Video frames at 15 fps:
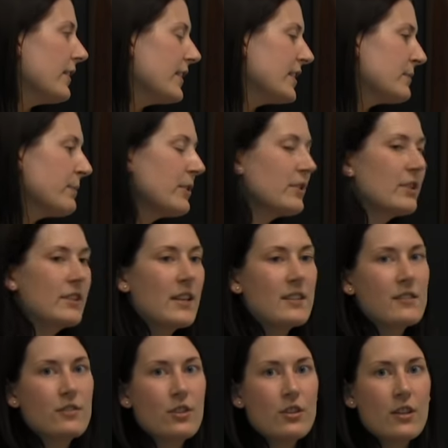This person
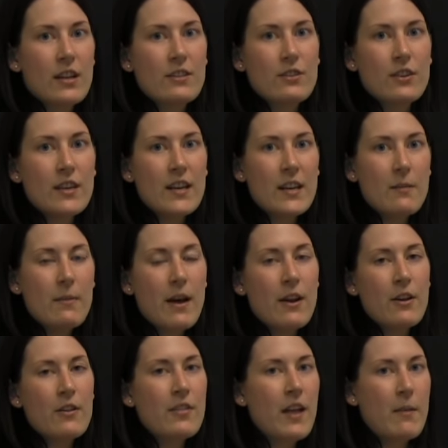doesn't look like they're getting better.